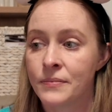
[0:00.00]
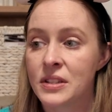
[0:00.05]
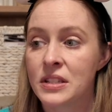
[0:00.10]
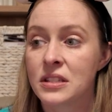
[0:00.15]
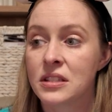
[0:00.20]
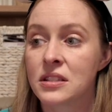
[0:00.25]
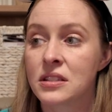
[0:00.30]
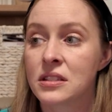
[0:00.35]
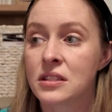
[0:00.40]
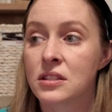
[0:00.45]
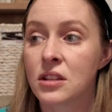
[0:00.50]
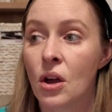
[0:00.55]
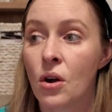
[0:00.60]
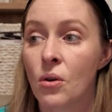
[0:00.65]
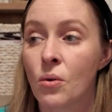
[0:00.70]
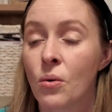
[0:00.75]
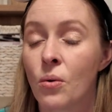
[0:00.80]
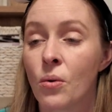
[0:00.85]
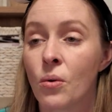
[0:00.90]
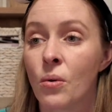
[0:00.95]

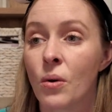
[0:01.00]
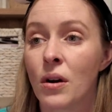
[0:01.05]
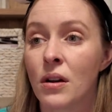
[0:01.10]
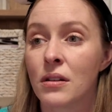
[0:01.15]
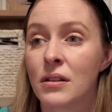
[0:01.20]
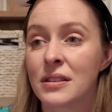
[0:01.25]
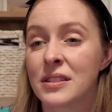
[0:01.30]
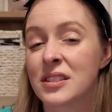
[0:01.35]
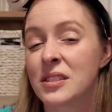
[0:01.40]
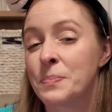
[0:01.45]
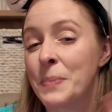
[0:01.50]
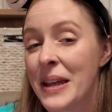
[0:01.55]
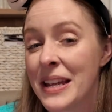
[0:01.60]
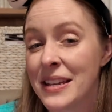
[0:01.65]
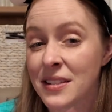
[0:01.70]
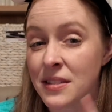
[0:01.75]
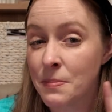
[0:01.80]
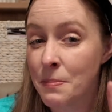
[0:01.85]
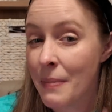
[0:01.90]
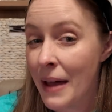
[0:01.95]
So
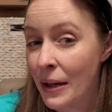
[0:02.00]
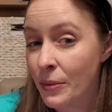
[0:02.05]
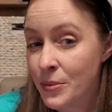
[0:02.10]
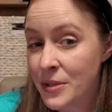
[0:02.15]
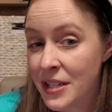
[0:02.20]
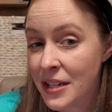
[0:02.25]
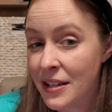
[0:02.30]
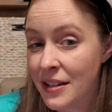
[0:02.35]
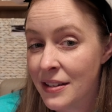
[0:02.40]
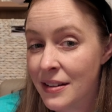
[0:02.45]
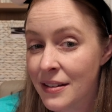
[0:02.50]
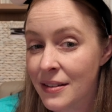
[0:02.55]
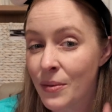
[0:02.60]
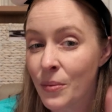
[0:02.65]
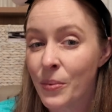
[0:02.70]
Space Mountain,